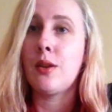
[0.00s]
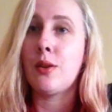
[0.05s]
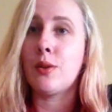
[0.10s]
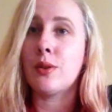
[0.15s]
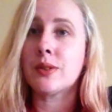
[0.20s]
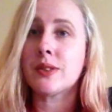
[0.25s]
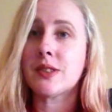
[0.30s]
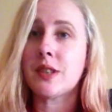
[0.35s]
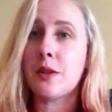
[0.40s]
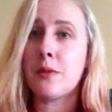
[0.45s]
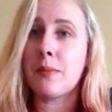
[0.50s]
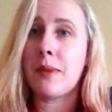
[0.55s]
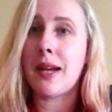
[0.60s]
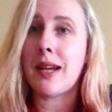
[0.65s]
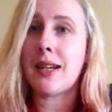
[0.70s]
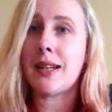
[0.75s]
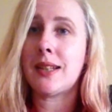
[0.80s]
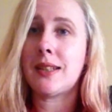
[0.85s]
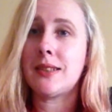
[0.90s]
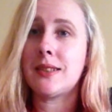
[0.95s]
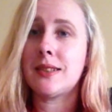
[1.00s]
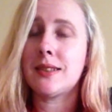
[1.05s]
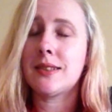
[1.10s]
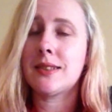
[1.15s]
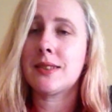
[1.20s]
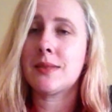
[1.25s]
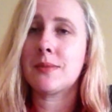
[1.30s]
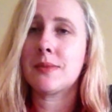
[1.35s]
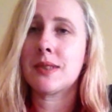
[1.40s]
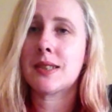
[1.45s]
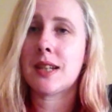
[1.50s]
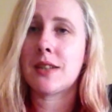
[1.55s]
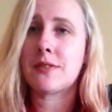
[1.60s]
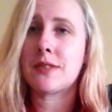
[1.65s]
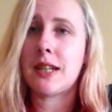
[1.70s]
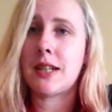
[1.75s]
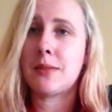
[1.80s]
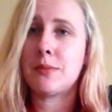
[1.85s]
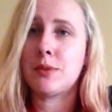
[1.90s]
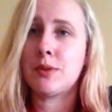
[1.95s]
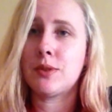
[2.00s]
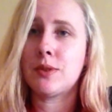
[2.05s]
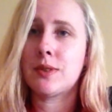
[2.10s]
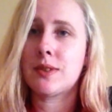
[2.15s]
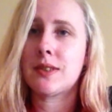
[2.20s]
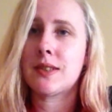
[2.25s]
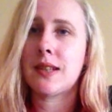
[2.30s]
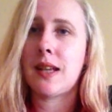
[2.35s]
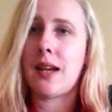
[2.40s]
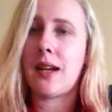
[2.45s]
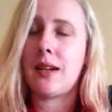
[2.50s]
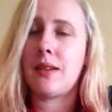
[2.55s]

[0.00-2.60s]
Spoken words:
also made some stuffed animals,